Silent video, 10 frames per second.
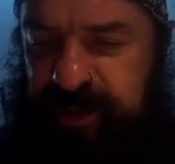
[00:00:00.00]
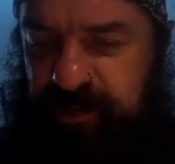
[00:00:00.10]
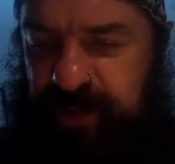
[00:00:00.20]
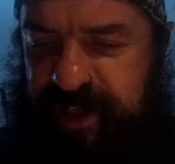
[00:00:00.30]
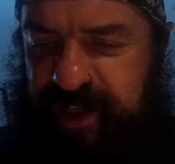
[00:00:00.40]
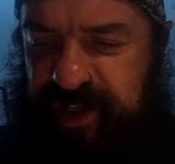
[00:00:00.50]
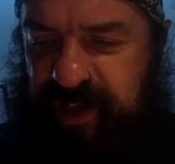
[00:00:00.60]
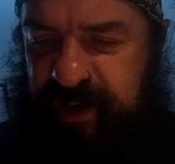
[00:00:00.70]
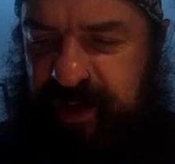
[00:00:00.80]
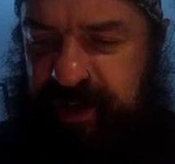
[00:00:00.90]
resins that
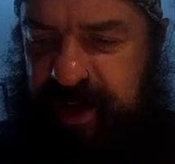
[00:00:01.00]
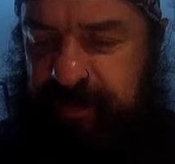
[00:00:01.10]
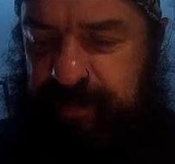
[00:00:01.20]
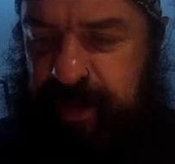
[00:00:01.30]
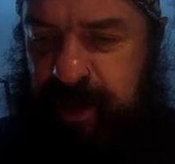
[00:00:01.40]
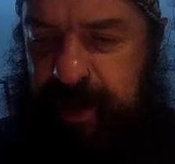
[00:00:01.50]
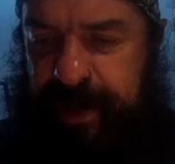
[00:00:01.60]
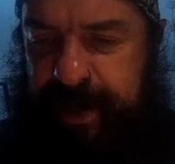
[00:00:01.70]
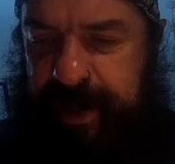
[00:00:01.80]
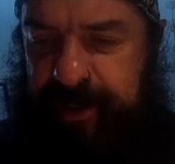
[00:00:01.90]
are out there,
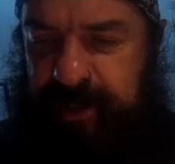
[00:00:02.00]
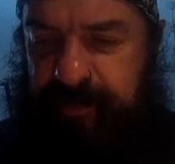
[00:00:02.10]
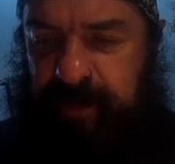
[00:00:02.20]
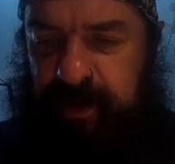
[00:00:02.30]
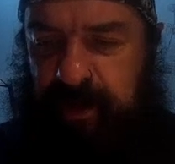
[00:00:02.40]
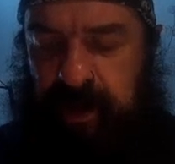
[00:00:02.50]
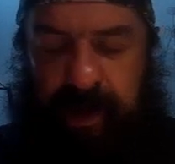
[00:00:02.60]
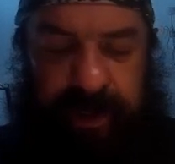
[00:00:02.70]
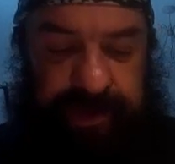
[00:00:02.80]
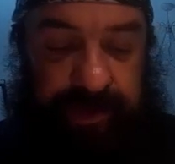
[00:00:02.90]
and
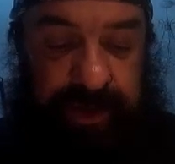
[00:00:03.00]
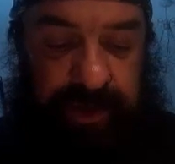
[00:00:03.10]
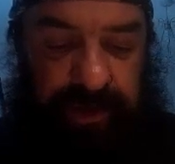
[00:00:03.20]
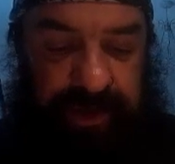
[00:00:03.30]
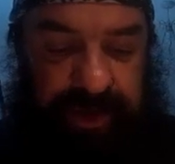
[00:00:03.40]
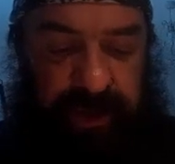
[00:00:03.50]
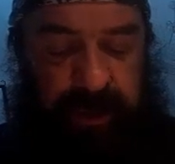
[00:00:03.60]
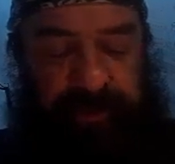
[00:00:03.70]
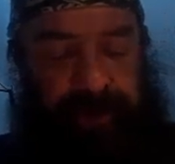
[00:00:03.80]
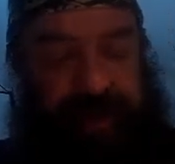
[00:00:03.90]
I do use
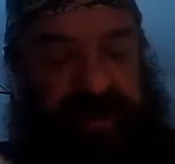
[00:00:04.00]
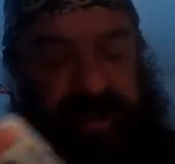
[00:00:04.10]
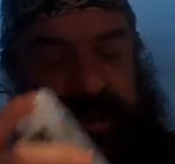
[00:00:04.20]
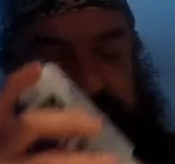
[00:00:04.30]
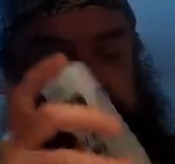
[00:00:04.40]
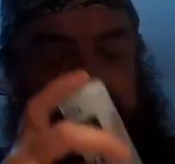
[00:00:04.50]
UV resins.